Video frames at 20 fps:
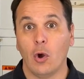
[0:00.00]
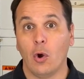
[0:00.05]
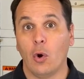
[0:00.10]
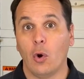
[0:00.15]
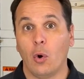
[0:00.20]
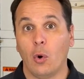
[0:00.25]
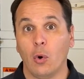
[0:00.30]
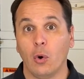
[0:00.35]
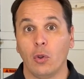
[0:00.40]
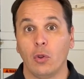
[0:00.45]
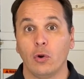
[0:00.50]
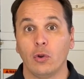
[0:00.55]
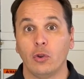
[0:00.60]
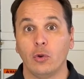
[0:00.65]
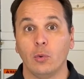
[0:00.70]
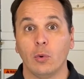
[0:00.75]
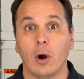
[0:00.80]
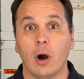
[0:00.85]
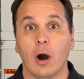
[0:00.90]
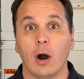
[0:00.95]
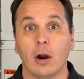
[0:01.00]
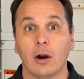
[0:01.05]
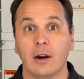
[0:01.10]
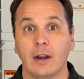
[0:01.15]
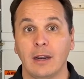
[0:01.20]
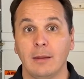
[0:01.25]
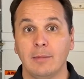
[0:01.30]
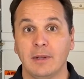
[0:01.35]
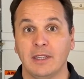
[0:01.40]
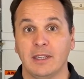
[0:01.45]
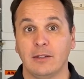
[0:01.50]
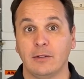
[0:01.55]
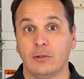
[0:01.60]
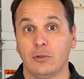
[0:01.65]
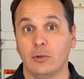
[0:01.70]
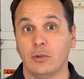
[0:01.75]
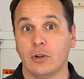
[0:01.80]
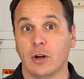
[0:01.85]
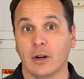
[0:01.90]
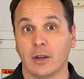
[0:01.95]
although you are limited
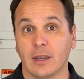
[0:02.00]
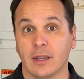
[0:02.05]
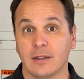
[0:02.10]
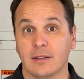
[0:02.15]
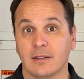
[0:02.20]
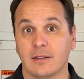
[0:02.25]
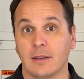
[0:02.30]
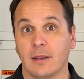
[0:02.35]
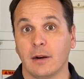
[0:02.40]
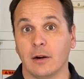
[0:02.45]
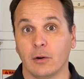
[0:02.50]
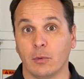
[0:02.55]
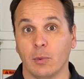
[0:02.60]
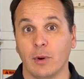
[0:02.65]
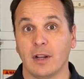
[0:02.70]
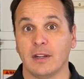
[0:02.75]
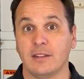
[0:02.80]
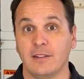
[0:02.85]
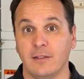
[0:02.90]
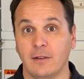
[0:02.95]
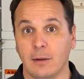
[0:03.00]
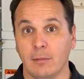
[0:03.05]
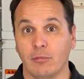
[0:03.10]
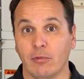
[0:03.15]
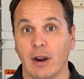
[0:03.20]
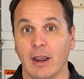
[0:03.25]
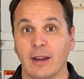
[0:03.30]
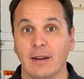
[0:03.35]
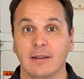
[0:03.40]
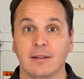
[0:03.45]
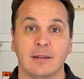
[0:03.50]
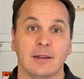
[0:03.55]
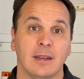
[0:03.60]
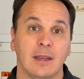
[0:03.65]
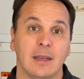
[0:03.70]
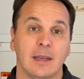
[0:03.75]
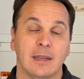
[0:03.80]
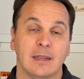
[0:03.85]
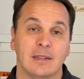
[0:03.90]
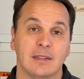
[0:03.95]
to targets that are relatively bright,
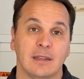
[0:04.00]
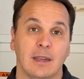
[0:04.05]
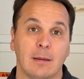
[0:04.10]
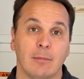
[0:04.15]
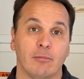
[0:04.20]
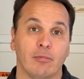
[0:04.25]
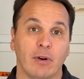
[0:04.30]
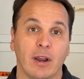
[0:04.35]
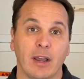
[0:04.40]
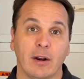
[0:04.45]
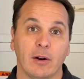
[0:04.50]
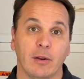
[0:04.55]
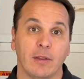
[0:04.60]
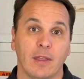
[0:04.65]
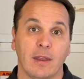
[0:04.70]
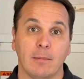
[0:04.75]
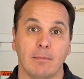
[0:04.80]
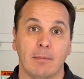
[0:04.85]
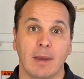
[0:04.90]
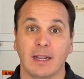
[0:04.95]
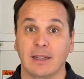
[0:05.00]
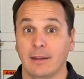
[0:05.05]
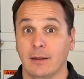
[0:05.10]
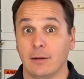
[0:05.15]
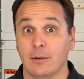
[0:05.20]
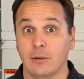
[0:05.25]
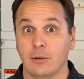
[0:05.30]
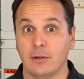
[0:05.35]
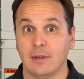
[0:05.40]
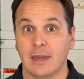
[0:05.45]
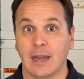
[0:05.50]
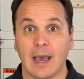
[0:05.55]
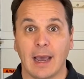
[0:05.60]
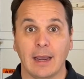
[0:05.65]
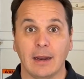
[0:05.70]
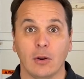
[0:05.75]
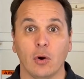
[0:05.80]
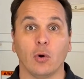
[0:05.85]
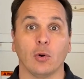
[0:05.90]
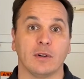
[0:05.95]
say brighter than magnitude
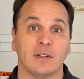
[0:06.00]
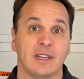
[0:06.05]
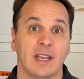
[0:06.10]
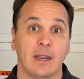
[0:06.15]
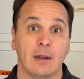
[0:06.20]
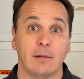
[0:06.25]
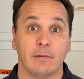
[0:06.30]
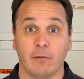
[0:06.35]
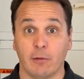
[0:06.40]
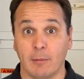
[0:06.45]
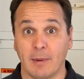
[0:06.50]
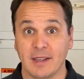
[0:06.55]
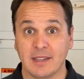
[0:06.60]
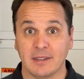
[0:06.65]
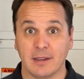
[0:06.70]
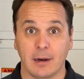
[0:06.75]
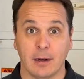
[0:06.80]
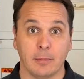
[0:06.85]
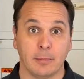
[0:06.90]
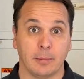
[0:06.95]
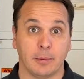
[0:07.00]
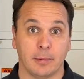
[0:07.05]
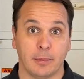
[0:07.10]
9 or 10 for my setup.